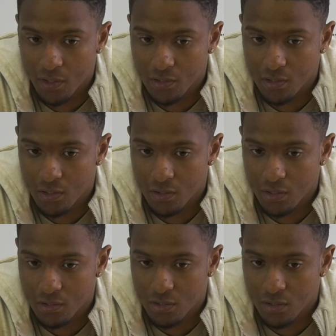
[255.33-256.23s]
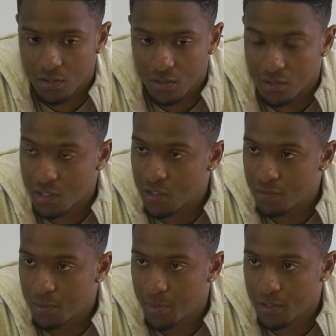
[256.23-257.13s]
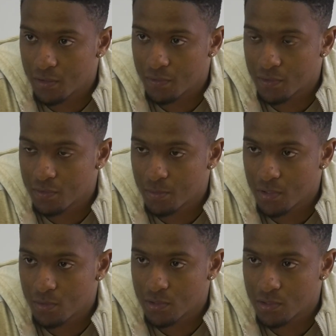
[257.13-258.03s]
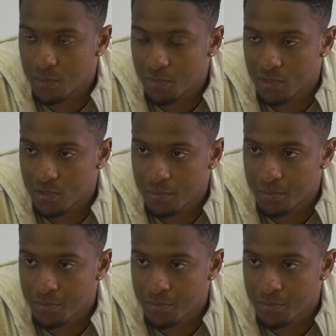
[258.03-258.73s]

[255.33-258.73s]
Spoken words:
there's kind of a big difference from League One to Championship.